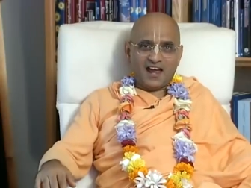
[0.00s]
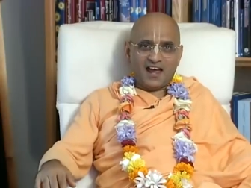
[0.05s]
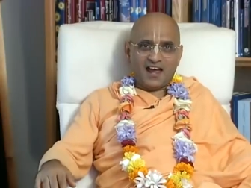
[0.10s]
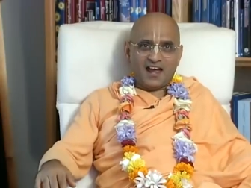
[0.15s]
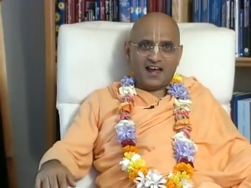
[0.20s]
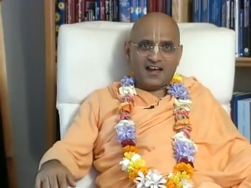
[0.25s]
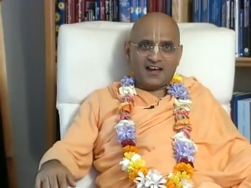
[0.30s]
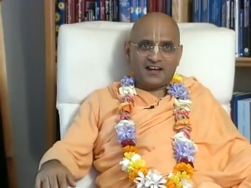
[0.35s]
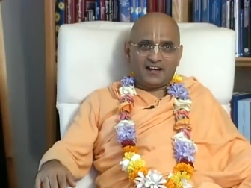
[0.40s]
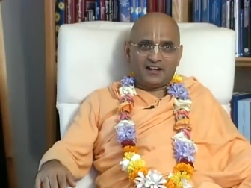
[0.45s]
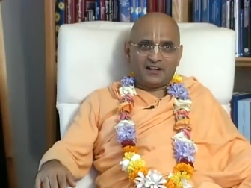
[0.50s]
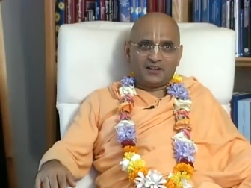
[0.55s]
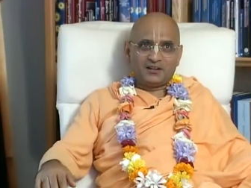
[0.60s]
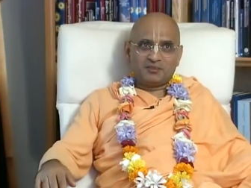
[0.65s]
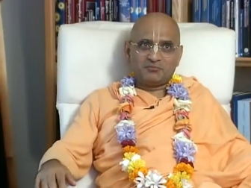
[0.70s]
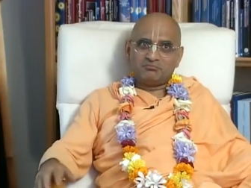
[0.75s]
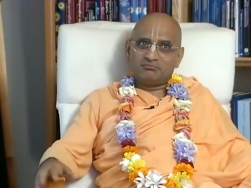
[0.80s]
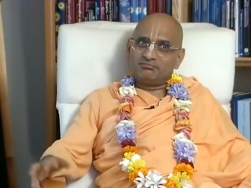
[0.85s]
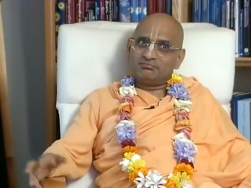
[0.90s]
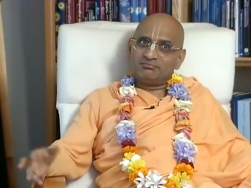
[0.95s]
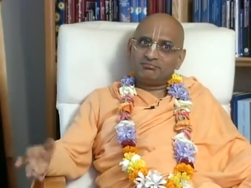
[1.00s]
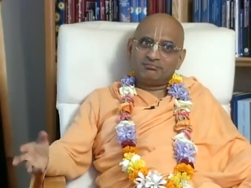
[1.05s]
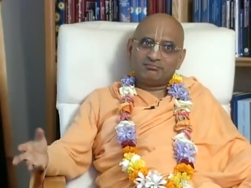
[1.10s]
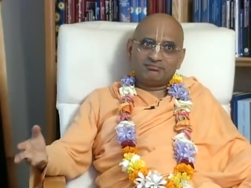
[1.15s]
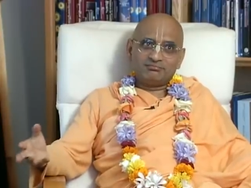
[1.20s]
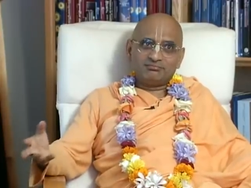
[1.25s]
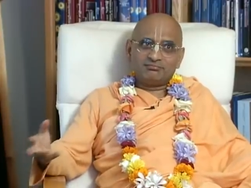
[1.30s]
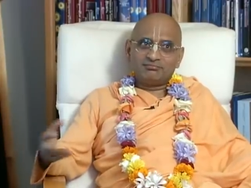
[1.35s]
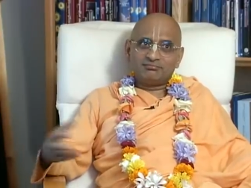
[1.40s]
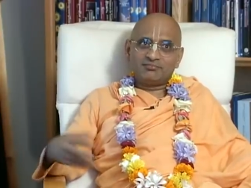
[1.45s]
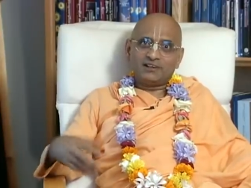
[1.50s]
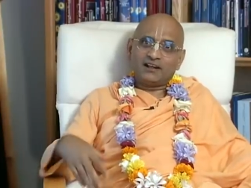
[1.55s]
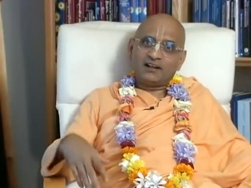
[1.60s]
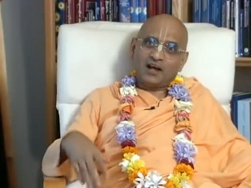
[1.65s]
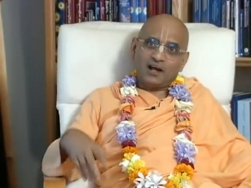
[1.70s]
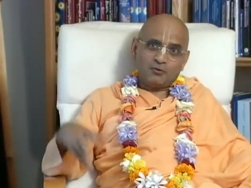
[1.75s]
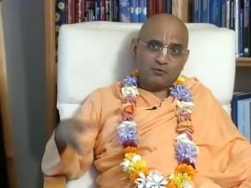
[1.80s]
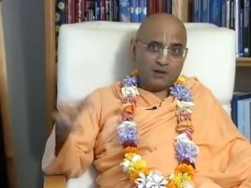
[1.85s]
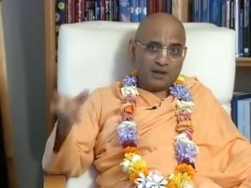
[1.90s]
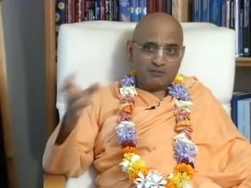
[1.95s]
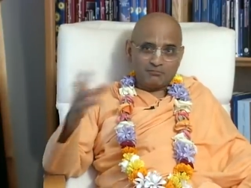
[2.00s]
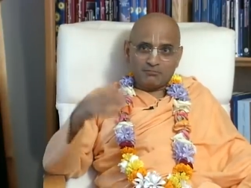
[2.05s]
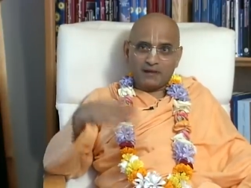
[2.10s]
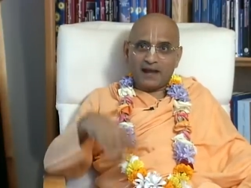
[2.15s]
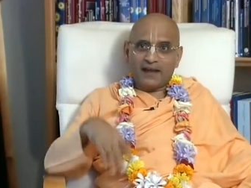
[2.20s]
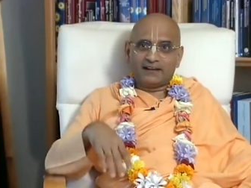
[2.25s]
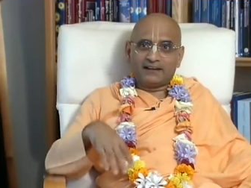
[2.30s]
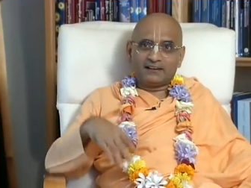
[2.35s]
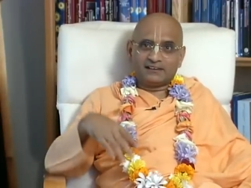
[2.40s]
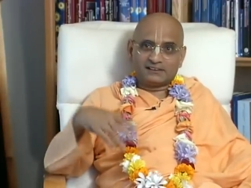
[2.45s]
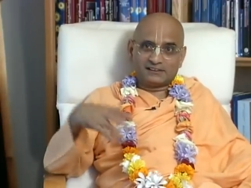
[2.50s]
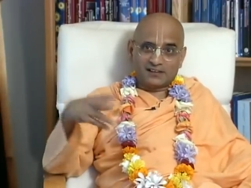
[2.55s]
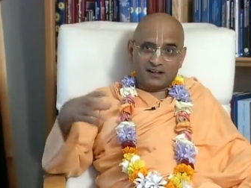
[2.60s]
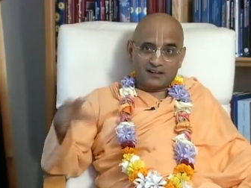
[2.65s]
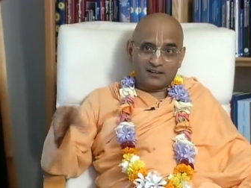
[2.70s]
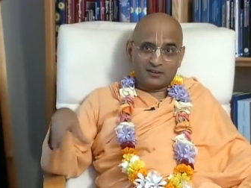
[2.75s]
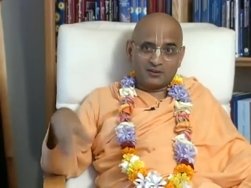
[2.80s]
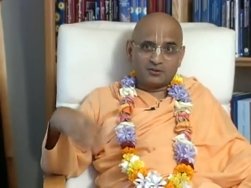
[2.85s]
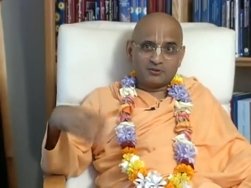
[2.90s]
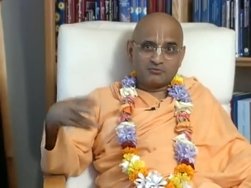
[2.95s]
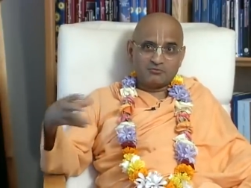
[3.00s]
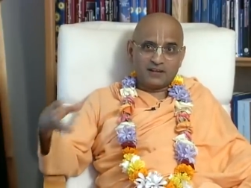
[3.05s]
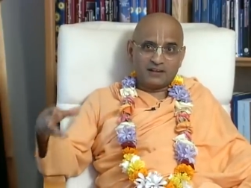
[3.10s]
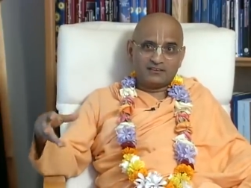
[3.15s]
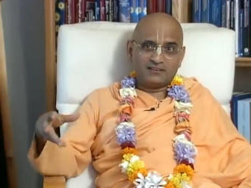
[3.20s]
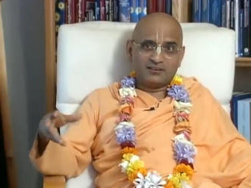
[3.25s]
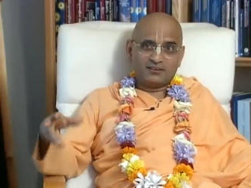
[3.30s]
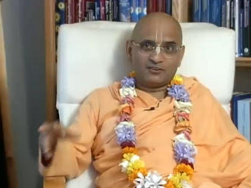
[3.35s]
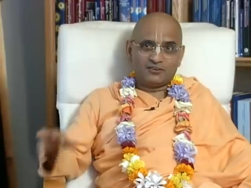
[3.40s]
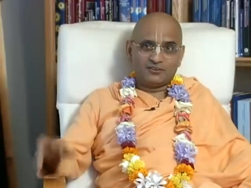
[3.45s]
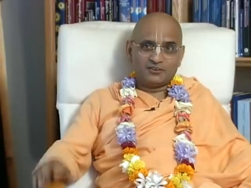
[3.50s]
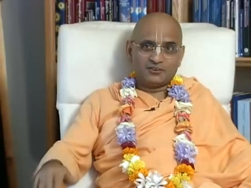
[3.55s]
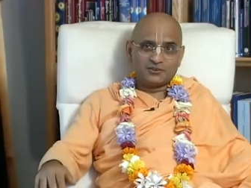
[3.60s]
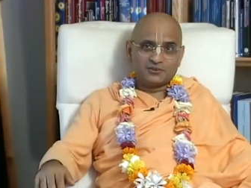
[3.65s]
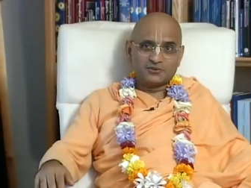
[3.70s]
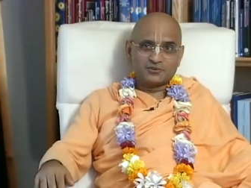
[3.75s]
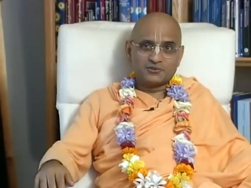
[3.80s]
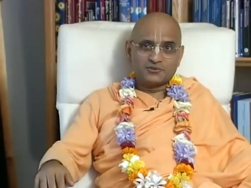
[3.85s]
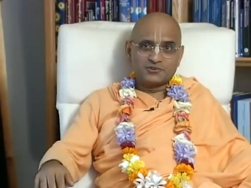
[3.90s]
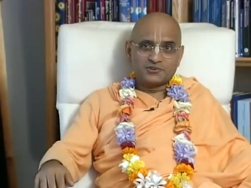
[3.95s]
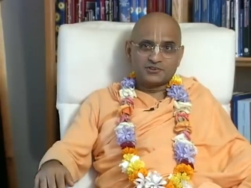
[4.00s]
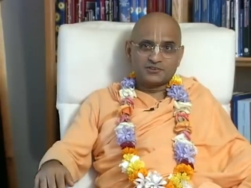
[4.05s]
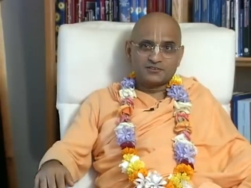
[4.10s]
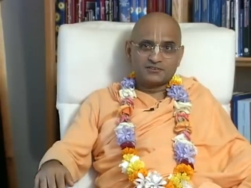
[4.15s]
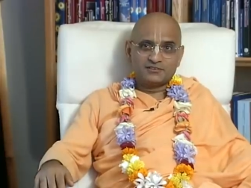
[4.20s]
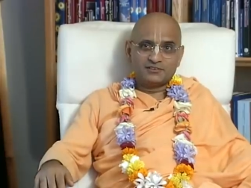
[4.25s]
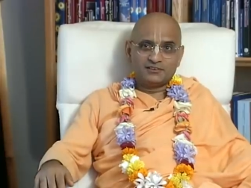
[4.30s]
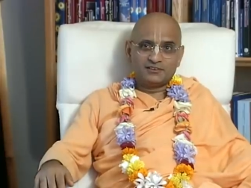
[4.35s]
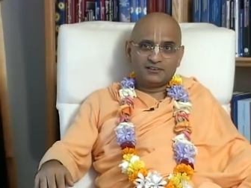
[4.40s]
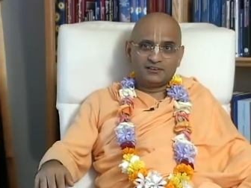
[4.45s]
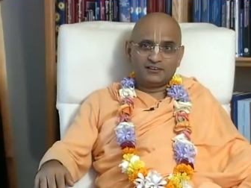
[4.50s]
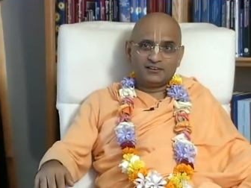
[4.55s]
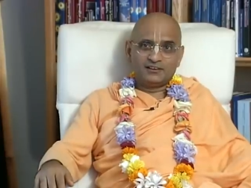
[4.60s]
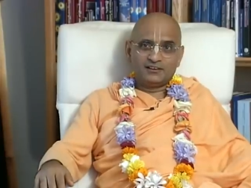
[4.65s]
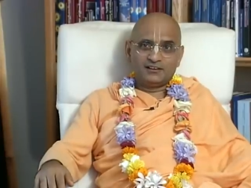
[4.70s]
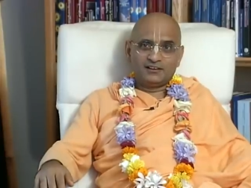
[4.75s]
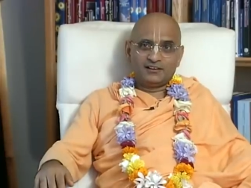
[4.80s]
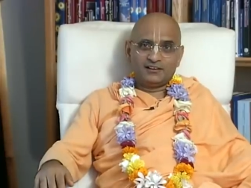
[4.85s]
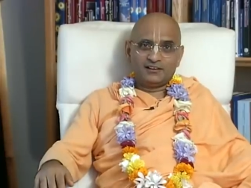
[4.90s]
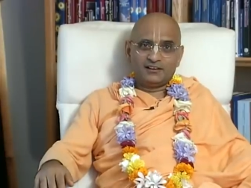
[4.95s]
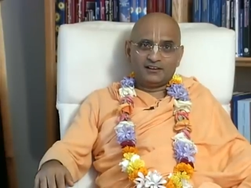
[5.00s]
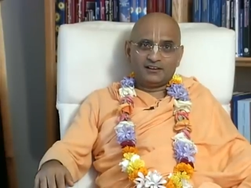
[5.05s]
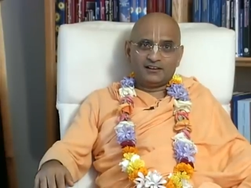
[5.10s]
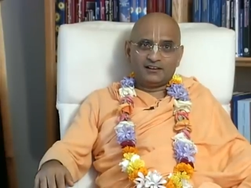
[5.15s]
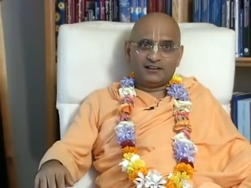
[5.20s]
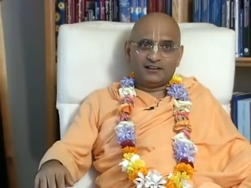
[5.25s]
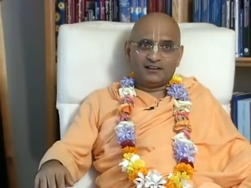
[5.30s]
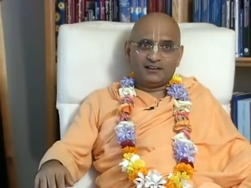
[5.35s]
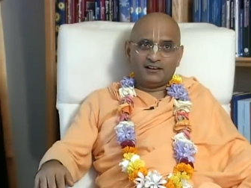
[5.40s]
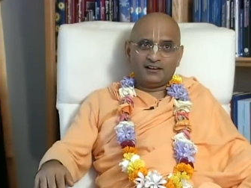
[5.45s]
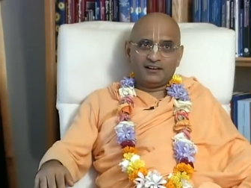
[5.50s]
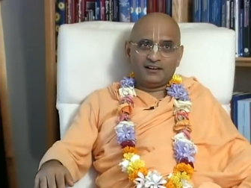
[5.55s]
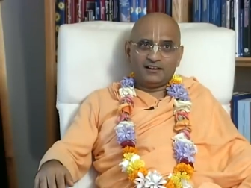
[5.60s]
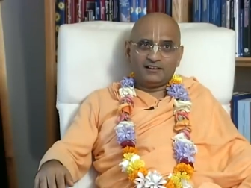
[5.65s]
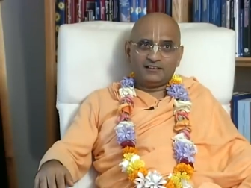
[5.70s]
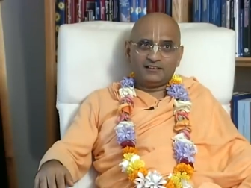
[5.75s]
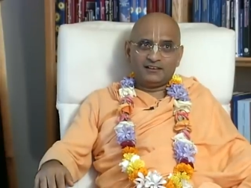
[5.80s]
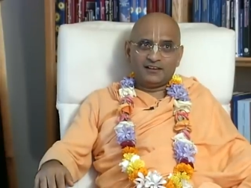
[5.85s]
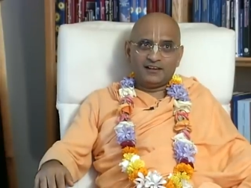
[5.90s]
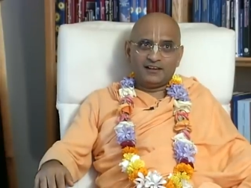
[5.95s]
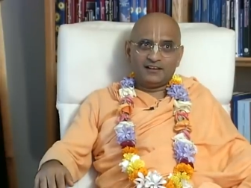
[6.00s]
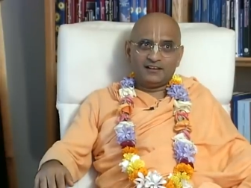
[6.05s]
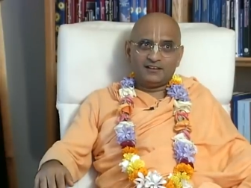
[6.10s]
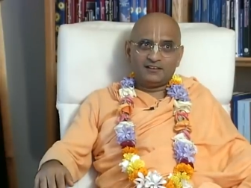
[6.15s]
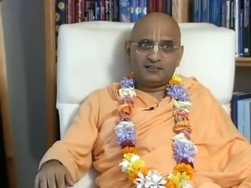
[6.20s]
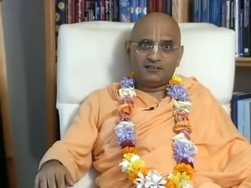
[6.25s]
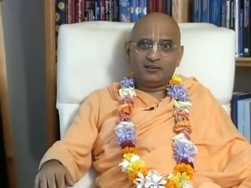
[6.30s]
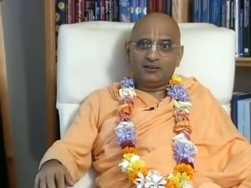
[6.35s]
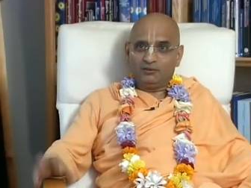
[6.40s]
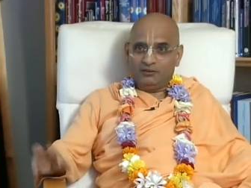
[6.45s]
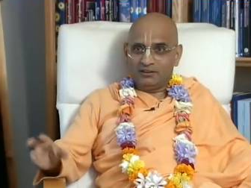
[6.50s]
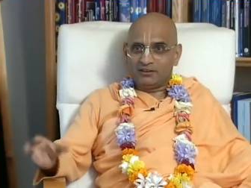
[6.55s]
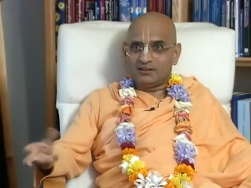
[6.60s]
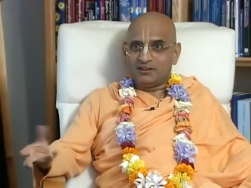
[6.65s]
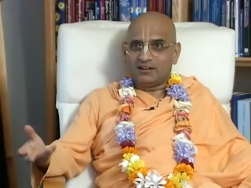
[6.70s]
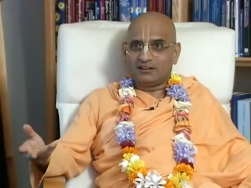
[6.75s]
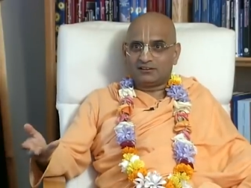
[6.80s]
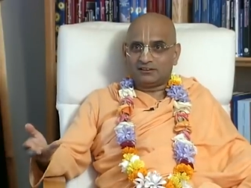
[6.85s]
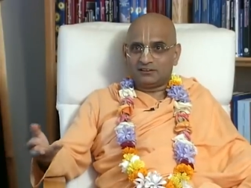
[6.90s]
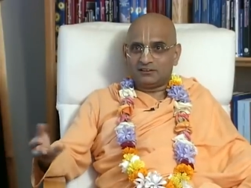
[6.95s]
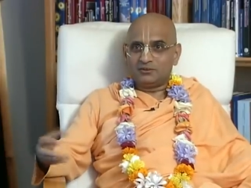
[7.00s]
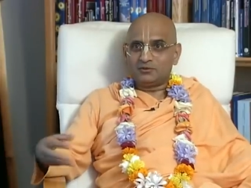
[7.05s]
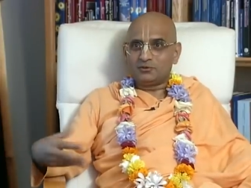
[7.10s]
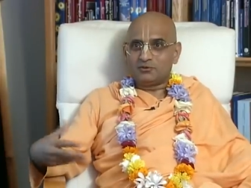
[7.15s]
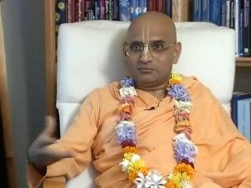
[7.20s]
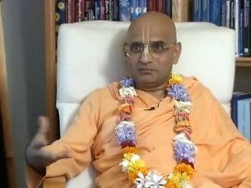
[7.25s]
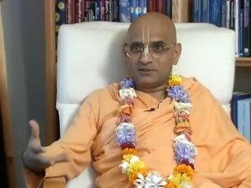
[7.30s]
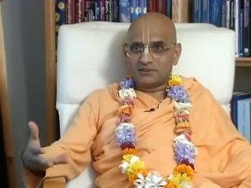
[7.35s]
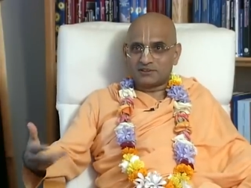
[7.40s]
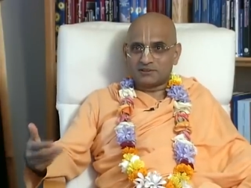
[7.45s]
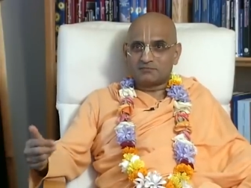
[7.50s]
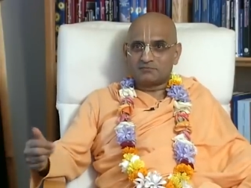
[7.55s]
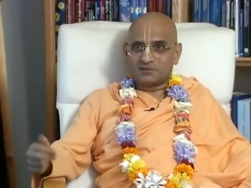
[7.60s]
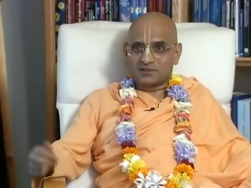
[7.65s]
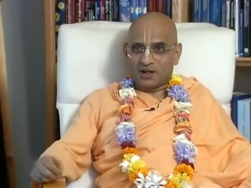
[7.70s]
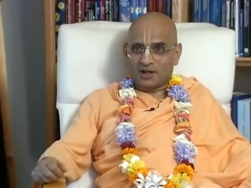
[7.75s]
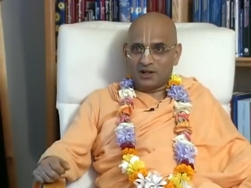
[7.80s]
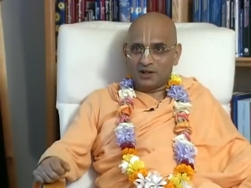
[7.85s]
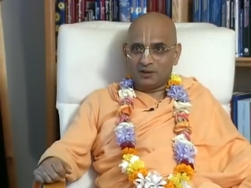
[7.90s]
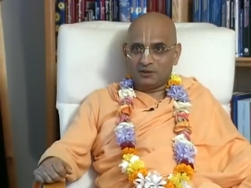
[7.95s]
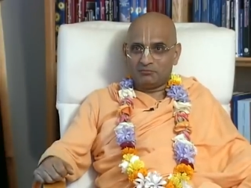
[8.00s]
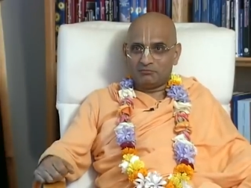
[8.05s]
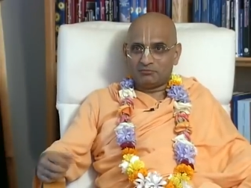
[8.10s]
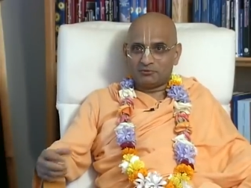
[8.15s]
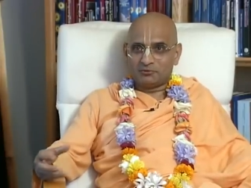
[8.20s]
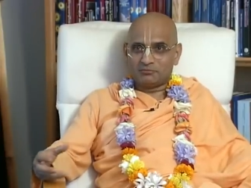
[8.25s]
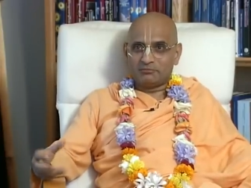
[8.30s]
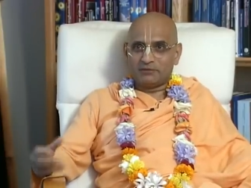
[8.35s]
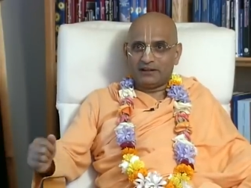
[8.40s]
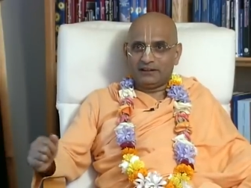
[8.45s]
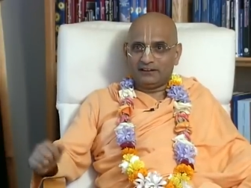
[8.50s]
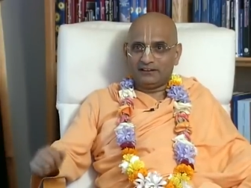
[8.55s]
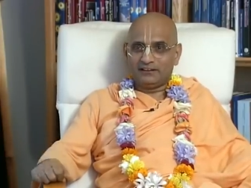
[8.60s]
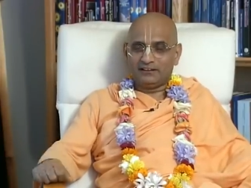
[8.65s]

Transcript: And then I went back and started to make the orange juice. And then, it took me some time to make